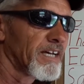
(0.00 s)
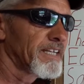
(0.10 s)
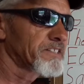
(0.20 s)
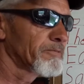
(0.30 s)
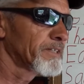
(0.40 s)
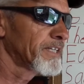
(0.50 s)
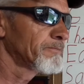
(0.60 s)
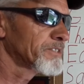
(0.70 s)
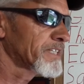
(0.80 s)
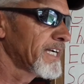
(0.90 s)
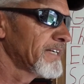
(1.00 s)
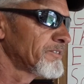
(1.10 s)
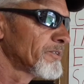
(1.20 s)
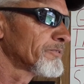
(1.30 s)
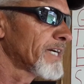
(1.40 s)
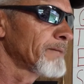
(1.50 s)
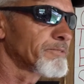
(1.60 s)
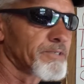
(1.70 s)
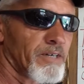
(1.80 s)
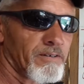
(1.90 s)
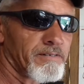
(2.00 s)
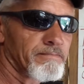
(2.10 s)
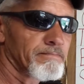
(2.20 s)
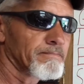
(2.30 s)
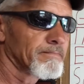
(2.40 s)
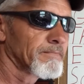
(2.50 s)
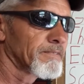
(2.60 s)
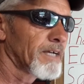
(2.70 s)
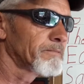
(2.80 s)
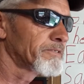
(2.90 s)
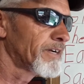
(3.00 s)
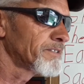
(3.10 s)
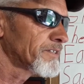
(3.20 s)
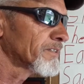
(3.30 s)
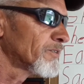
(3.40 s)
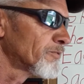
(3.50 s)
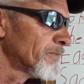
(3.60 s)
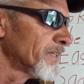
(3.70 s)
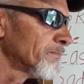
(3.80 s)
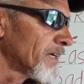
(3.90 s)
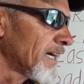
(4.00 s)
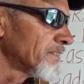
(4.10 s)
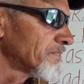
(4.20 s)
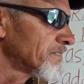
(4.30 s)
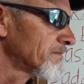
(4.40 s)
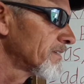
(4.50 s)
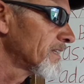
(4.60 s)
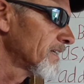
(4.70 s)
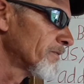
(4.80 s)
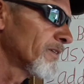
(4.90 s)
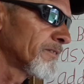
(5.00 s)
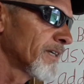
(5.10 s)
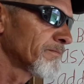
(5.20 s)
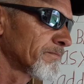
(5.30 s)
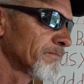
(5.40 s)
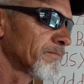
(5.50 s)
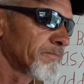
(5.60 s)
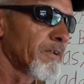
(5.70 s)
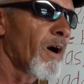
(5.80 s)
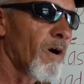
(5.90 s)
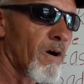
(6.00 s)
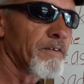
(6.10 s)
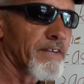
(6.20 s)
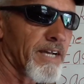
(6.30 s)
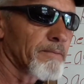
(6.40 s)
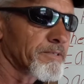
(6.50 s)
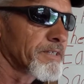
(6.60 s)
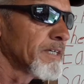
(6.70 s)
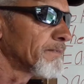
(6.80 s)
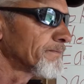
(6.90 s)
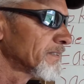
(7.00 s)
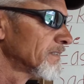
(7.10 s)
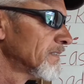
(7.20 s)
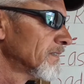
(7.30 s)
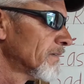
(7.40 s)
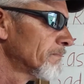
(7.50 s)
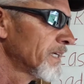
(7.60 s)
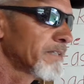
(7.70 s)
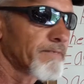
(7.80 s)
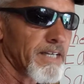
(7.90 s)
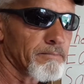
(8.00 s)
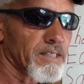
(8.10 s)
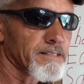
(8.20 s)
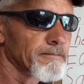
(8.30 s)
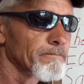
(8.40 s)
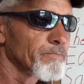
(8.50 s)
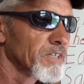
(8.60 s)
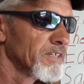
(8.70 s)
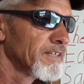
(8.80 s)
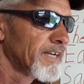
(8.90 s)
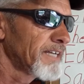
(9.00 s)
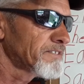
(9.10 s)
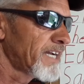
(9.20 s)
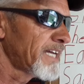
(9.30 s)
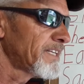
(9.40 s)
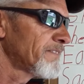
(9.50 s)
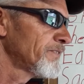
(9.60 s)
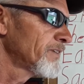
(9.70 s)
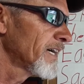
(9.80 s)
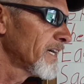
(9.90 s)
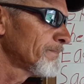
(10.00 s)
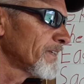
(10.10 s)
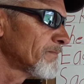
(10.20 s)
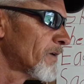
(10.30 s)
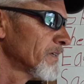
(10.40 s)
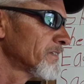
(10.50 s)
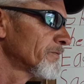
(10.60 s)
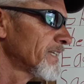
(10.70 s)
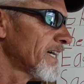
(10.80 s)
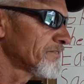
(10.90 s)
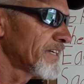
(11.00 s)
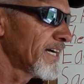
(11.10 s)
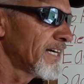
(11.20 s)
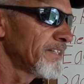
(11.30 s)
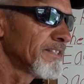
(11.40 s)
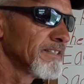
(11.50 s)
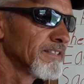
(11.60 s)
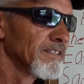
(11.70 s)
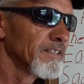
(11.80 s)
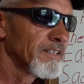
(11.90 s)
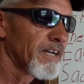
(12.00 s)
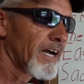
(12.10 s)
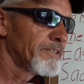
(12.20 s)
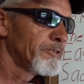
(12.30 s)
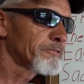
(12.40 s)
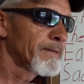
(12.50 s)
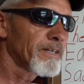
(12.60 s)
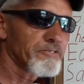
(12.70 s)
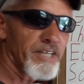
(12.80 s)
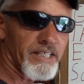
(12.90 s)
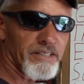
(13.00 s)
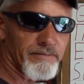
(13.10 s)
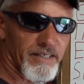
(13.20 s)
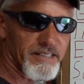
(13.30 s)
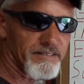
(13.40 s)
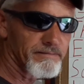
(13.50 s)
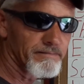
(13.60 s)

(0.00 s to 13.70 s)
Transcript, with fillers: And he said when he was a kid, you know, times was hard. They was raised on cornbread and molasses. Now they were. It was hard times, tough, big family. He said that if you got up in the morning and went outside and you smelled chicken frying,